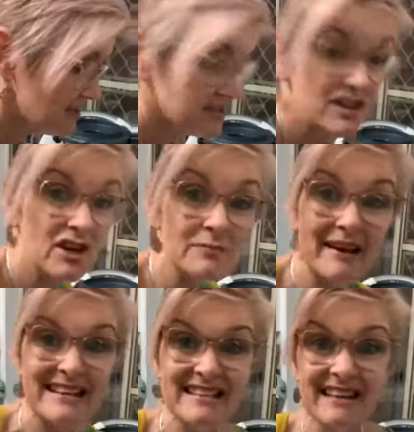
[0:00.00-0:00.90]
you can
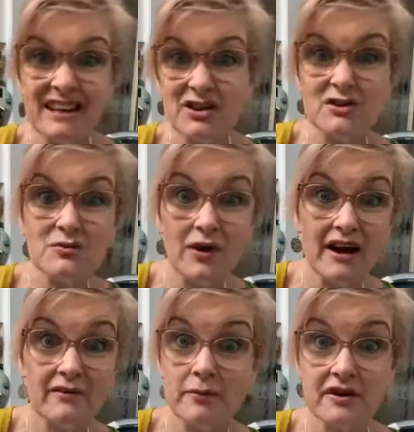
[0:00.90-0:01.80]
basically use
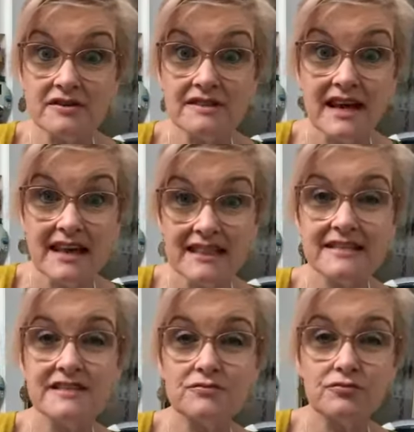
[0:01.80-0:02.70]
whatever, because
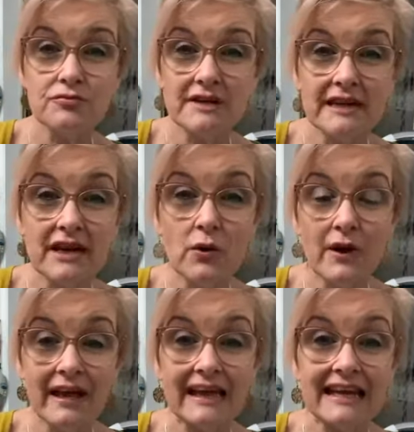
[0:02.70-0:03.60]
this is really
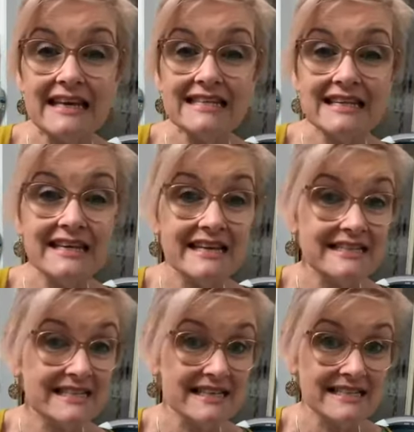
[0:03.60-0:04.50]
quick and easy.
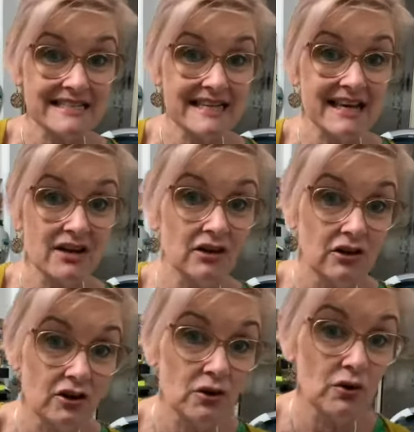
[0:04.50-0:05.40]
It doesn't take a
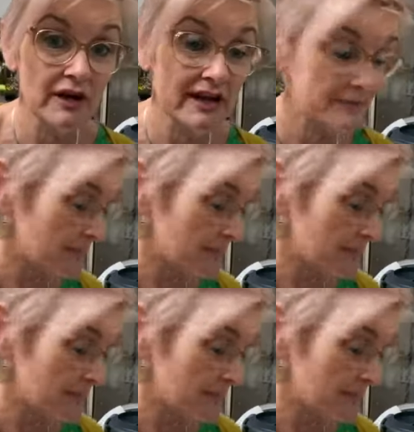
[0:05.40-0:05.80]
lot of cooking.